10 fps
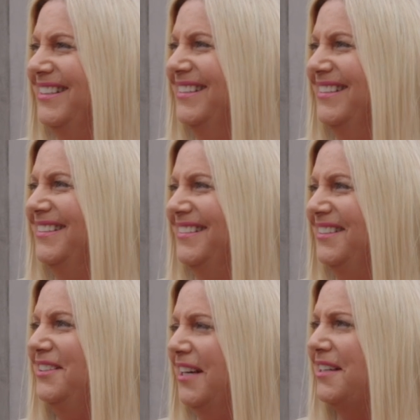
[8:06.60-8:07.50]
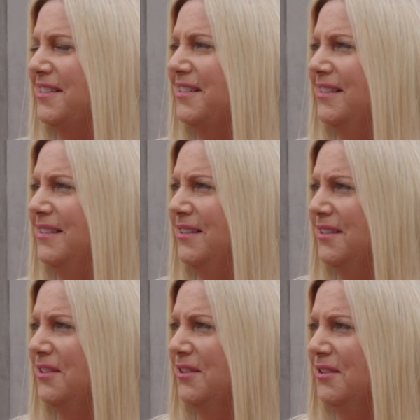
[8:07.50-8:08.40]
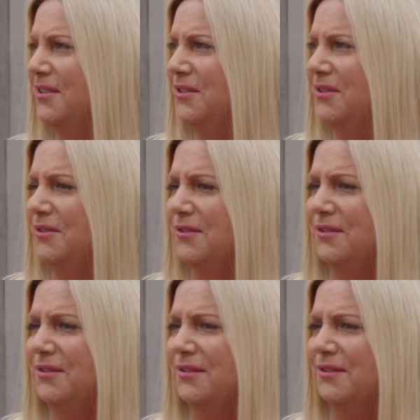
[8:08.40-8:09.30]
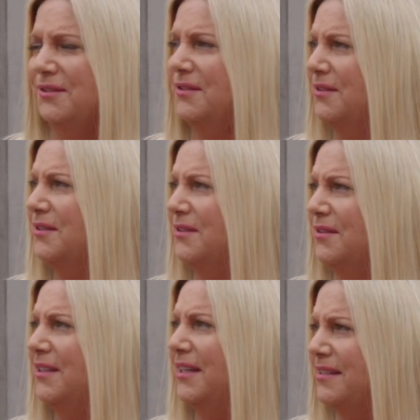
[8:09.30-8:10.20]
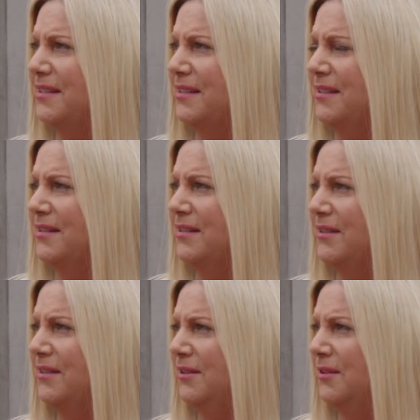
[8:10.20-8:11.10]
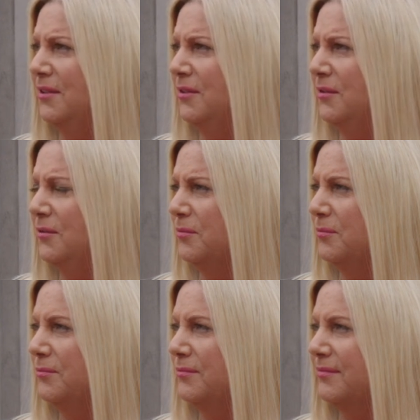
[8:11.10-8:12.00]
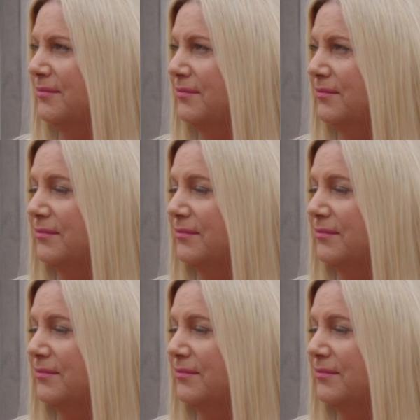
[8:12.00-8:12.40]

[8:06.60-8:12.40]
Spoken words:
No words are spoken by the person on screen.